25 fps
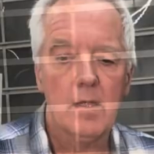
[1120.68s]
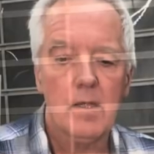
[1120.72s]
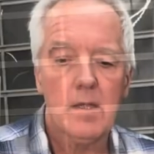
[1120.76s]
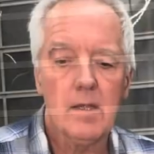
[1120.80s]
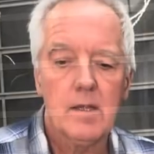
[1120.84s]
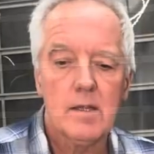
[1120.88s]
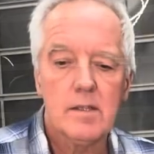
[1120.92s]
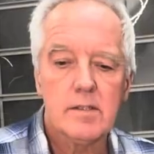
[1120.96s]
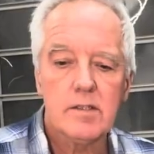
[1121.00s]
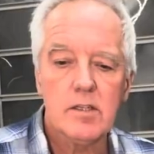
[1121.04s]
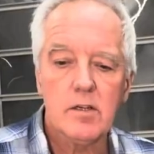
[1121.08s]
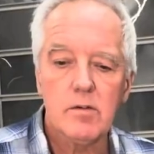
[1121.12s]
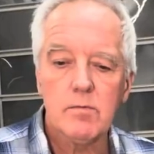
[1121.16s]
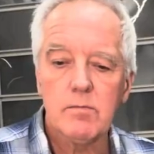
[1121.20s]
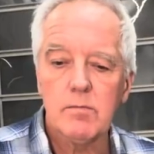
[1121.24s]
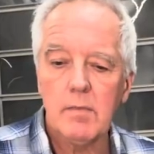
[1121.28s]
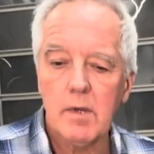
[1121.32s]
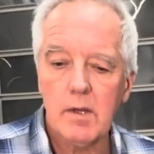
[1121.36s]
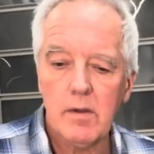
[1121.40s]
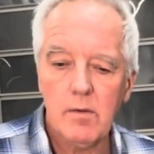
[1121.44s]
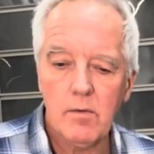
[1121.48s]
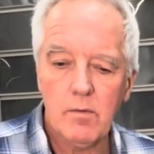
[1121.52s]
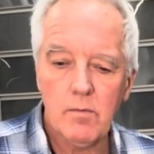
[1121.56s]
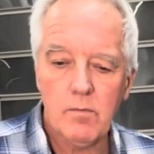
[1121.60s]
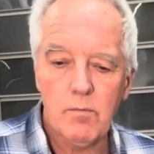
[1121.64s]
So
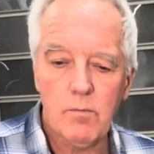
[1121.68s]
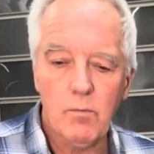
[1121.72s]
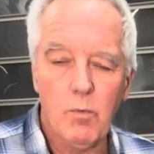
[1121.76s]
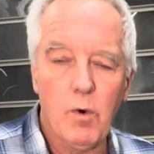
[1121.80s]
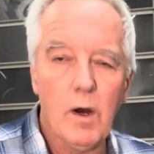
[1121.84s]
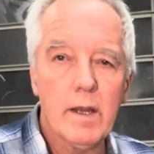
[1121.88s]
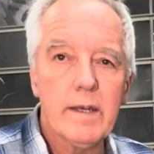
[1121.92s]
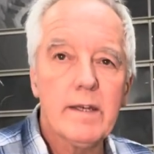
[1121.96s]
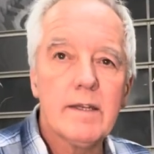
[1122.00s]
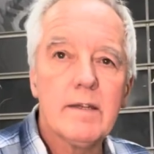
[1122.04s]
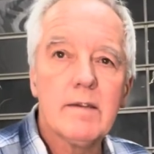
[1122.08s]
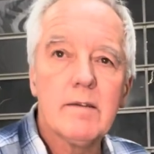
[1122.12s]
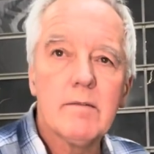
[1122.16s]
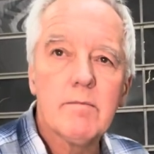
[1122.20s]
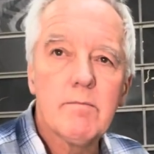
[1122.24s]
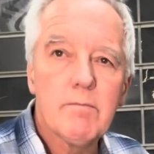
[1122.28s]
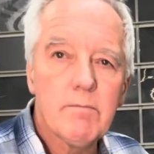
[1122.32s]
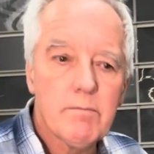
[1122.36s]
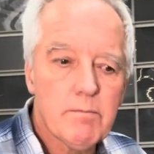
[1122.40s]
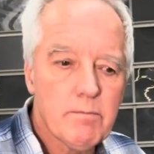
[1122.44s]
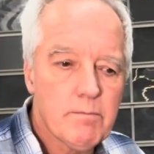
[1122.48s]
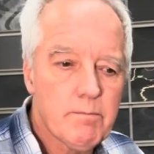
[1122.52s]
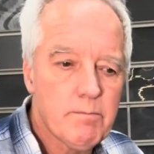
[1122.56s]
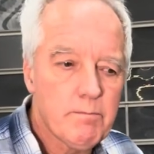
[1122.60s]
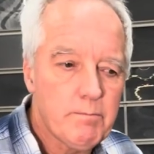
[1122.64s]
one
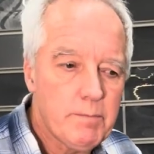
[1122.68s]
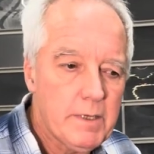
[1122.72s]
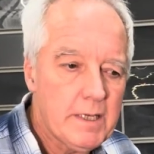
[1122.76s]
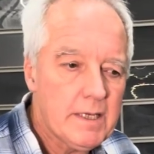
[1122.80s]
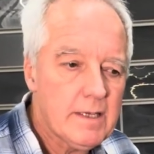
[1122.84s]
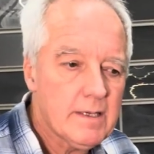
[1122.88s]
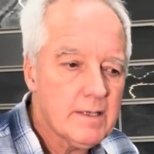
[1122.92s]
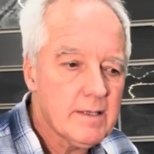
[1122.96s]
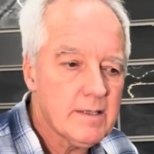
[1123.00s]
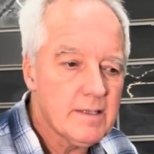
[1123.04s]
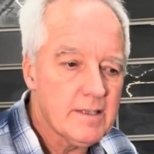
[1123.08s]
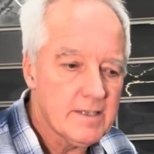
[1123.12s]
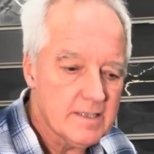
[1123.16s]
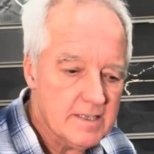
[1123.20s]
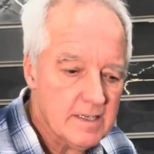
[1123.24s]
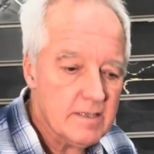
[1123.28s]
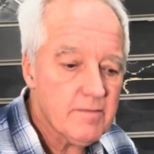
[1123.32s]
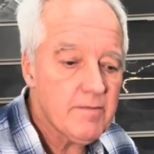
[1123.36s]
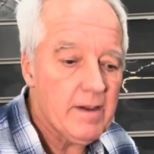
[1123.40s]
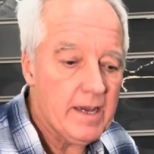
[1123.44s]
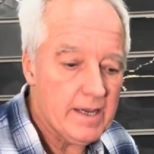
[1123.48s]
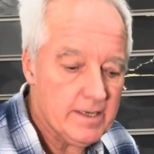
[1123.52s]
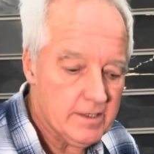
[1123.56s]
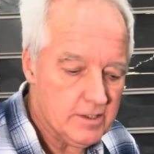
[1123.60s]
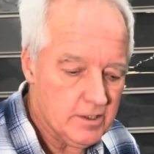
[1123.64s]
big
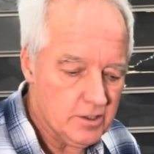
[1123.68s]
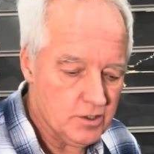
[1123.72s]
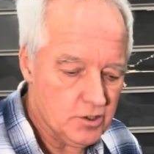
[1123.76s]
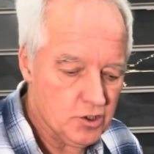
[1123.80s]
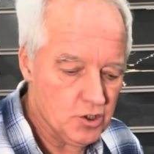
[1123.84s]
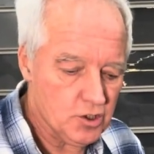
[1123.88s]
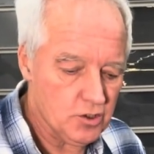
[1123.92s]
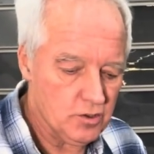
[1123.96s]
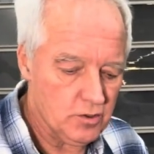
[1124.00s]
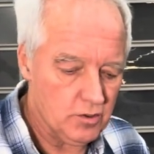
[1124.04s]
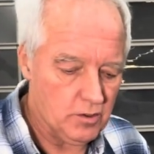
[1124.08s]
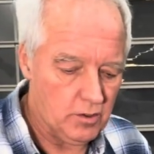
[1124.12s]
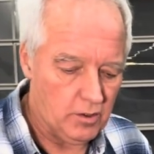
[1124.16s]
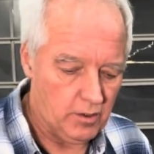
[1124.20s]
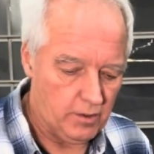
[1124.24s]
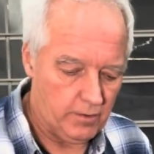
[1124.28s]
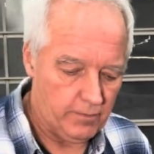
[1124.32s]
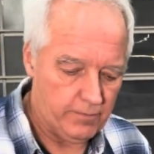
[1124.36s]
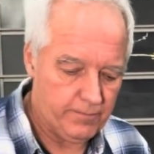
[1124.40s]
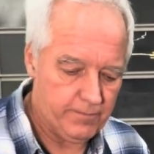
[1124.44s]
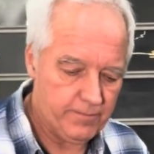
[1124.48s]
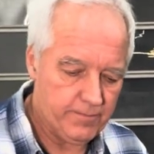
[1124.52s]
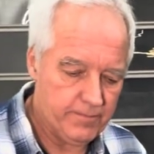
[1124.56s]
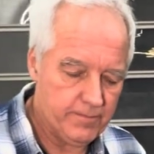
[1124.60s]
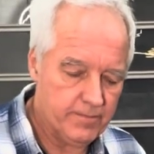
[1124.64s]
disadvantage
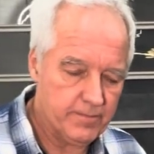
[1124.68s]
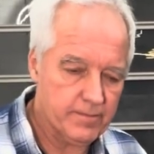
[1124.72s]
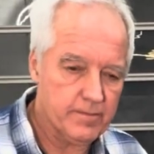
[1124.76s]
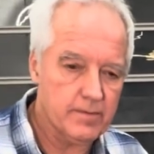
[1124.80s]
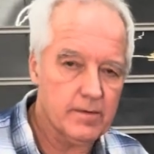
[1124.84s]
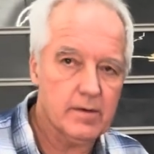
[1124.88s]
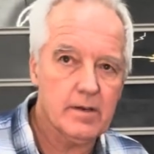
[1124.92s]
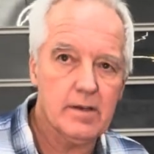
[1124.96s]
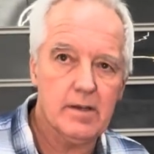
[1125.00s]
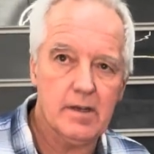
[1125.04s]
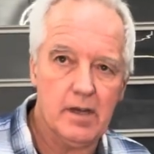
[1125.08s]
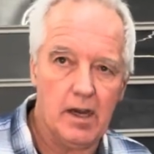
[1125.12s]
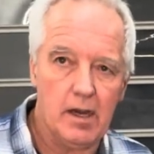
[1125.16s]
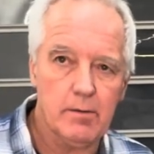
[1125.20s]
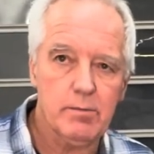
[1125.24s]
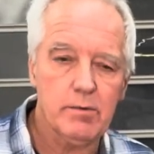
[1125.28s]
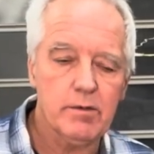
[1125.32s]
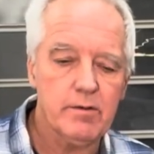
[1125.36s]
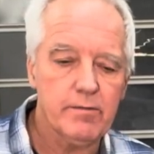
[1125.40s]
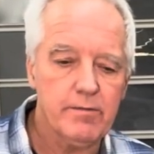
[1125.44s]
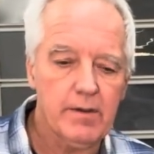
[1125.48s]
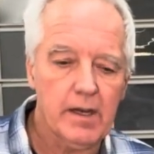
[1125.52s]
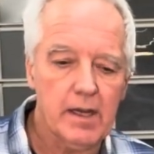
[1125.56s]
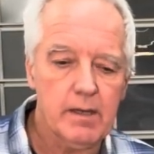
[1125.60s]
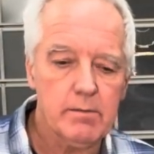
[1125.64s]
of carbon
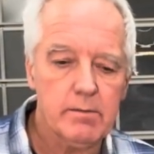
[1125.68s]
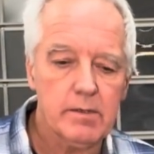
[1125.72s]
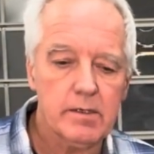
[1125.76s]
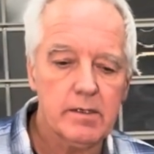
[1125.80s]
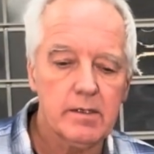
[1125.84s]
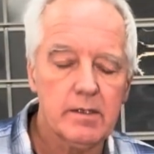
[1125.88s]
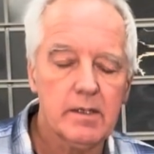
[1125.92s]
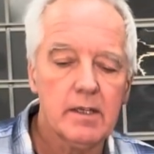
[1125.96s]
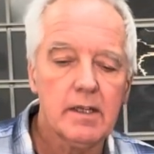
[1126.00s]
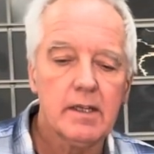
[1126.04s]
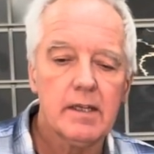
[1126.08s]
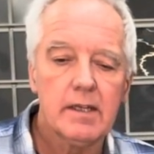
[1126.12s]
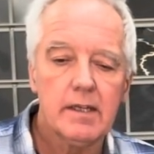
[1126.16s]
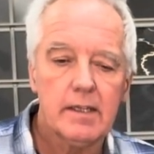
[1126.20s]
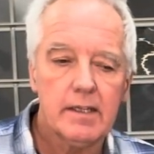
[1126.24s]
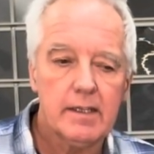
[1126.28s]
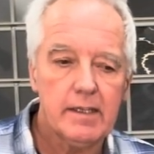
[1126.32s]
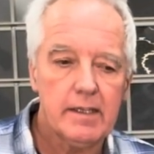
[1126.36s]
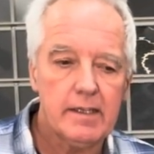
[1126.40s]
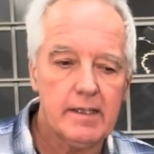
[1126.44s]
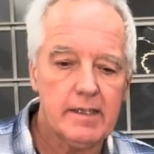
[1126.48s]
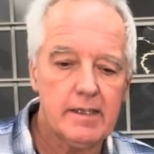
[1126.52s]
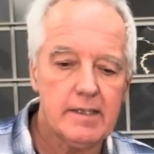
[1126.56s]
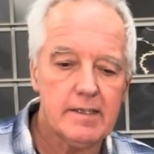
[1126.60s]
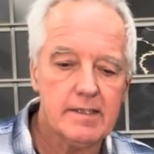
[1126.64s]
fiber
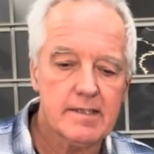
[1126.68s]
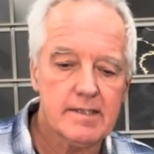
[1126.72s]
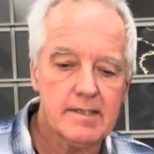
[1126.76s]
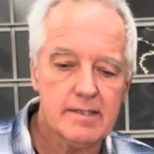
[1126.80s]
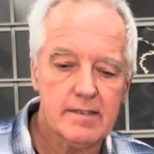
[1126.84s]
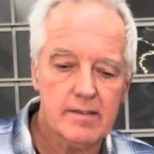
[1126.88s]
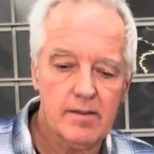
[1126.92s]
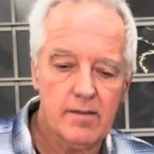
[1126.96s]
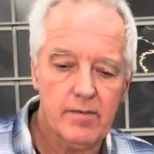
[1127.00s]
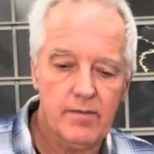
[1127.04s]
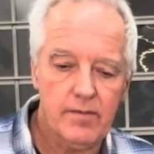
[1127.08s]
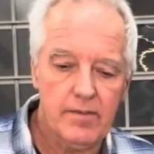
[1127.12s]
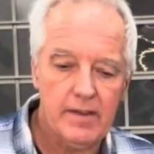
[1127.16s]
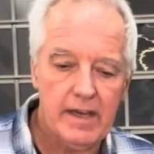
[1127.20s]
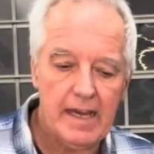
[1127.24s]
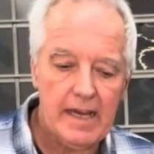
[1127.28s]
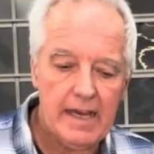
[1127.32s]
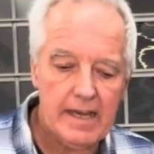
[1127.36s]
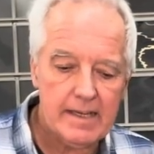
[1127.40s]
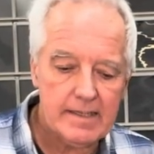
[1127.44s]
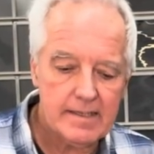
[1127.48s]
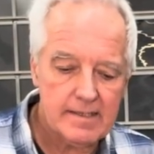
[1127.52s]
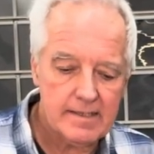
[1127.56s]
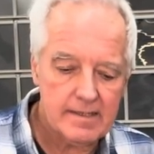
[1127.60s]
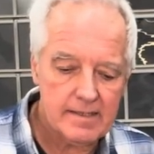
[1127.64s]
is
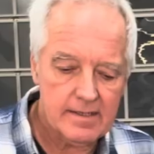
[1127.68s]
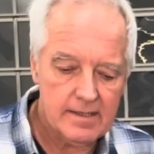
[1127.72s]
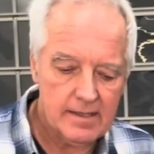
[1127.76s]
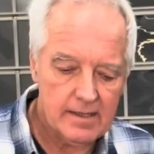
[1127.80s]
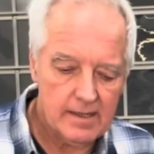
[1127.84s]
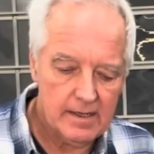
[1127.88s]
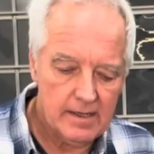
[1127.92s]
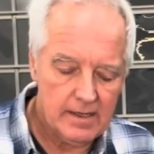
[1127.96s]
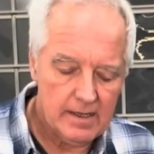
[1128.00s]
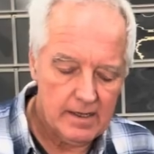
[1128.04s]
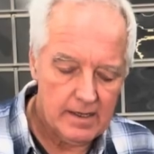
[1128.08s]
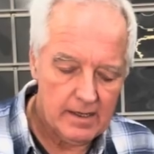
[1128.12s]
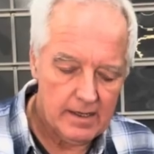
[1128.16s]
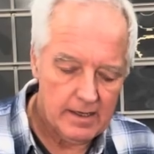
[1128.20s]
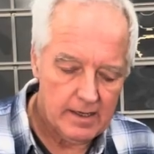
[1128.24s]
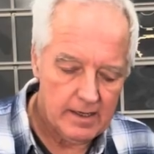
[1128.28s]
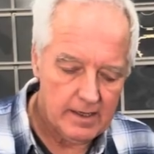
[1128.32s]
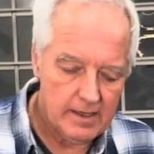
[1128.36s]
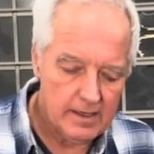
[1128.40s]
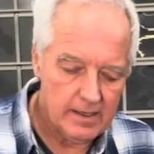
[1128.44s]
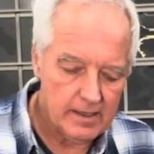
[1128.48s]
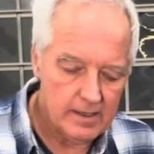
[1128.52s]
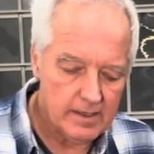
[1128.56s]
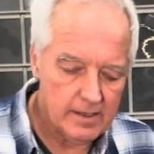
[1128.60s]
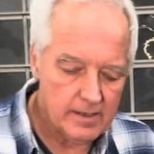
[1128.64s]
that
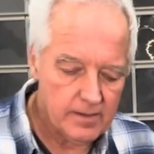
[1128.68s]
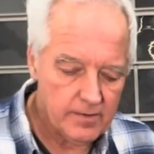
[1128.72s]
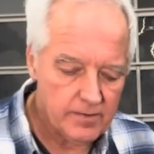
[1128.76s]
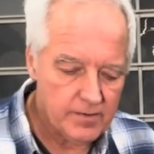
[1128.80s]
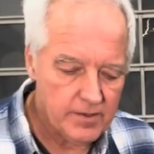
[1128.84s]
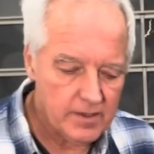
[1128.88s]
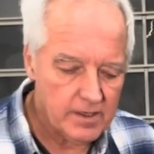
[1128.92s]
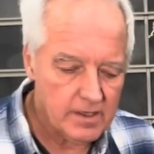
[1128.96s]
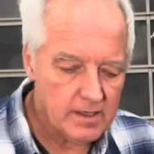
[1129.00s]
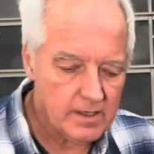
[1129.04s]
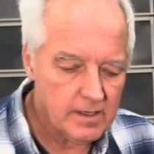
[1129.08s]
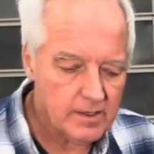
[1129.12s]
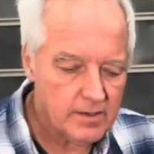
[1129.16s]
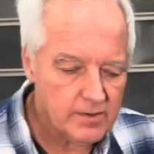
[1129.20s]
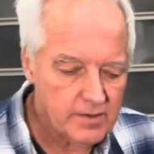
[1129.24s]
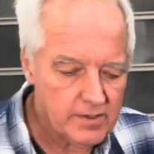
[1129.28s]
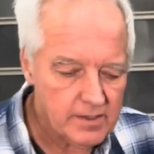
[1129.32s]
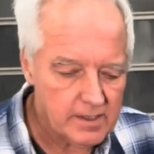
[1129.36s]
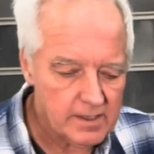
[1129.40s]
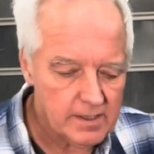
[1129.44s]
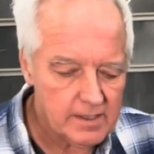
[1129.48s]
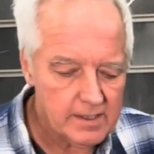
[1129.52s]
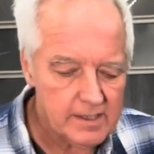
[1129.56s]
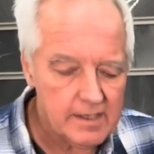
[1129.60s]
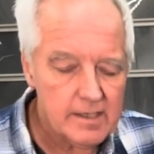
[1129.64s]

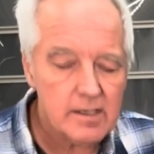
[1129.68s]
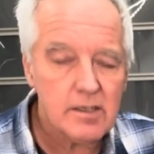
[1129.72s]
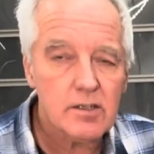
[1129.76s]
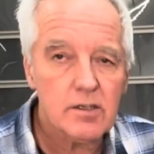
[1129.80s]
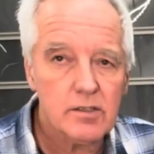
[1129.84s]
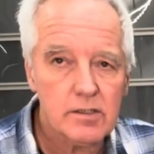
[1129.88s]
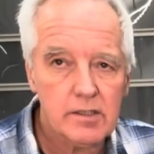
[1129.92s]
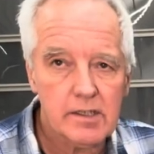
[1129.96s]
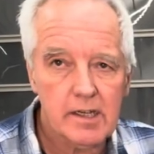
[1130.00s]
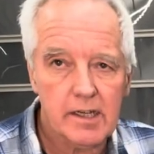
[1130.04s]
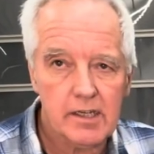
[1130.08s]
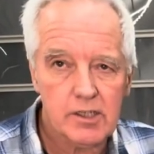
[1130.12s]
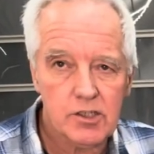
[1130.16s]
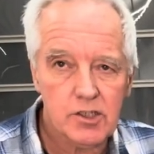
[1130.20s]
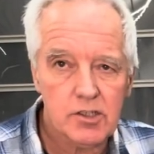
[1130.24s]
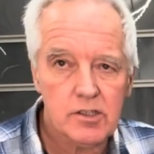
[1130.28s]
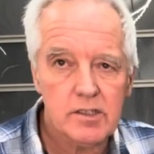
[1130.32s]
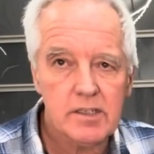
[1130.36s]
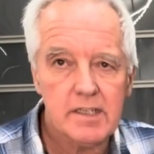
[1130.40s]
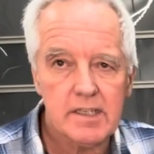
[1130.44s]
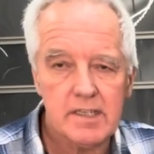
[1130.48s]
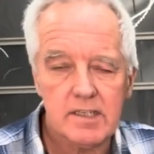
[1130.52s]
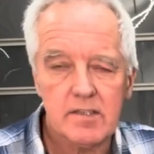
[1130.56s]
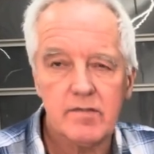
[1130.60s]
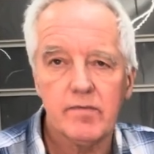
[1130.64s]
the heat conduction
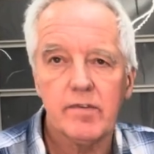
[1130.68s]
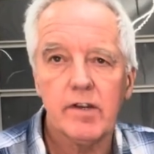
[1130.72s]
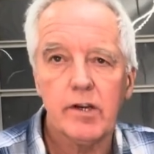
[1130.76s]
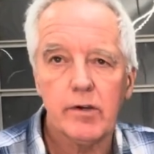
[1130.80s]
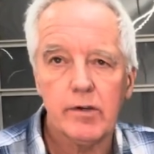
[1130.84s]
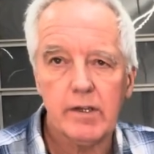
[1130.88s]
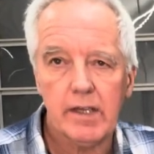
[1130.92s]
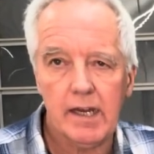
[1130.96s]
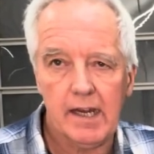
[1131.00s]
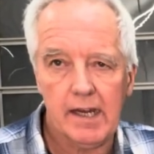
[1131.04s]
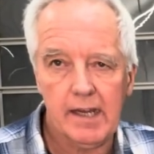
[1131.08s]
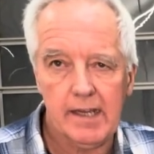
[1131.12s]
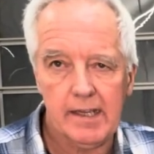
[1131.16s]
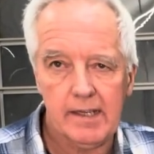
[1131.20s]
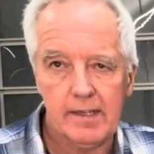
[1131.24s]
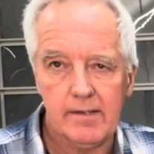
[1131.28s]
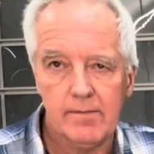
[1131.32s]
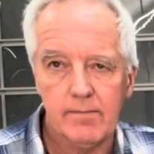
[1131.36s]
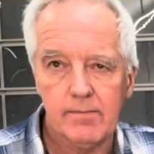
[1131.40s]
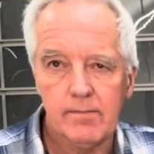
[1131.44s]
is very high.